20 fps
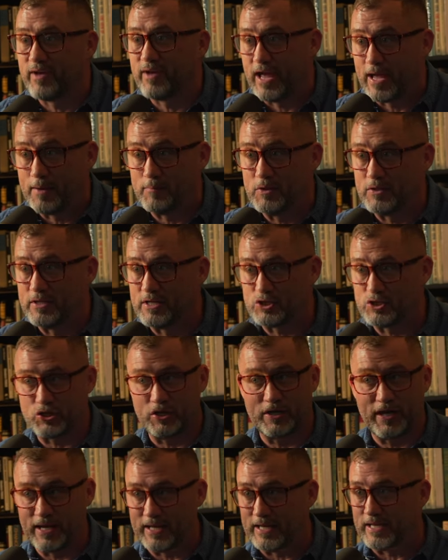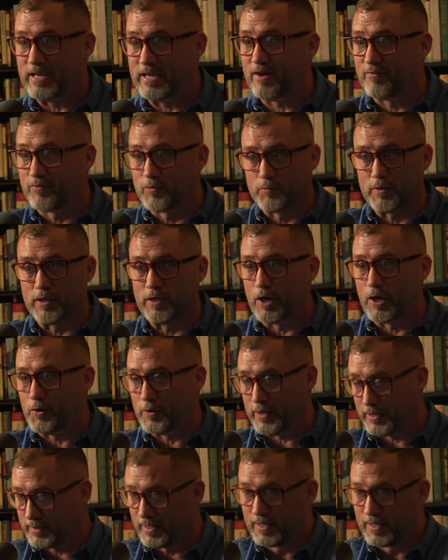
ammunition and he never reloaded.